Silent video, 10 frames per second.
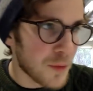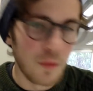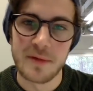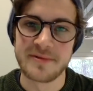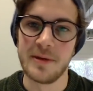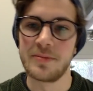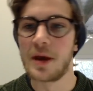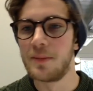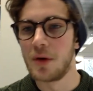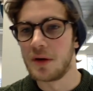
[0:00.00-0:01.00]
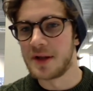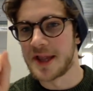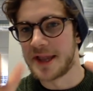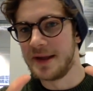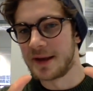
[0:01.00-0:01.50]
Cool. Tip number
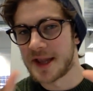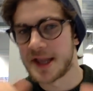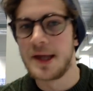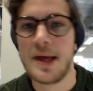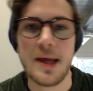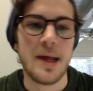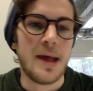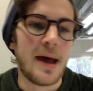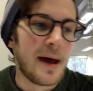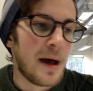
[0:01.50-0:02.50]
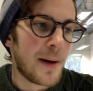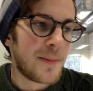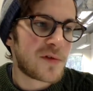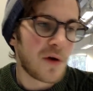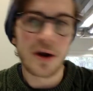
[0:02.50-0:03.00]
6,
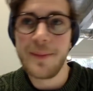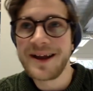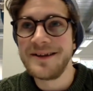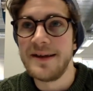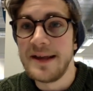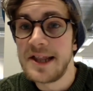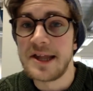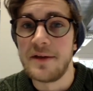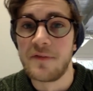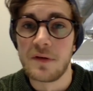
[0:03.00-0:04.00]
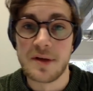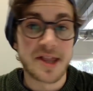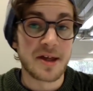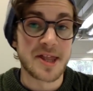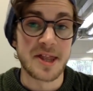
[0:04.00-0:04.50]
try to make it easy for
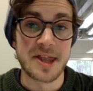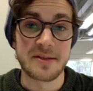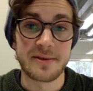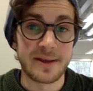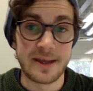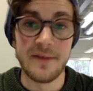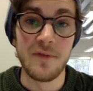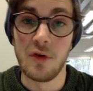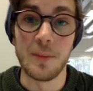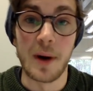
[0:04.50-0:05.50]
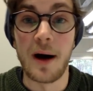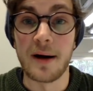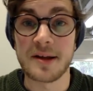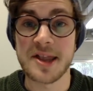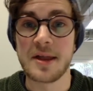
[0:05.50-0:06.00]
assessors to give you
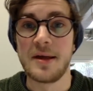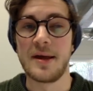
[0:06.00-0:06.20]
marks.